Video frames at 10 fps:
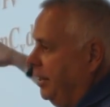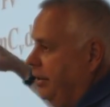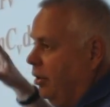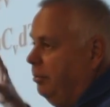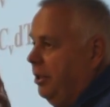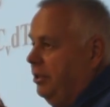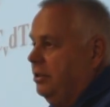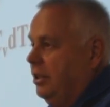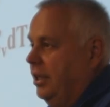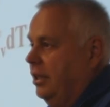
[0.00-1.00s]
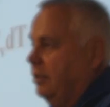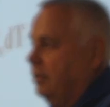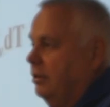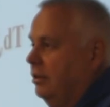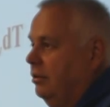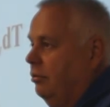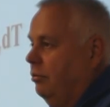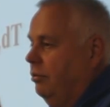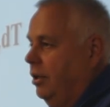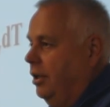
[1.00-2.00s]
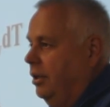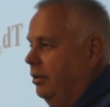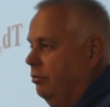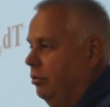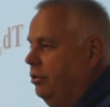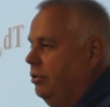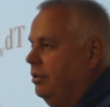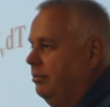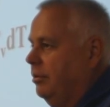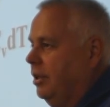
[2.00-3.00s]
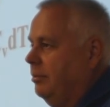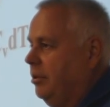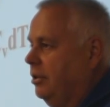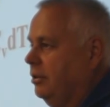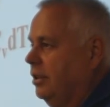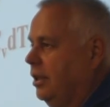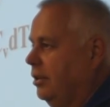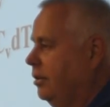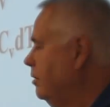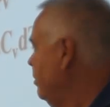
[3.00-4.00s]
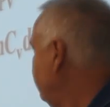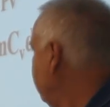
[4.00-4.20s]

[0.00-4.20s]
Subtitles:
and they're all bundled together. We'll use them kind of bundled together.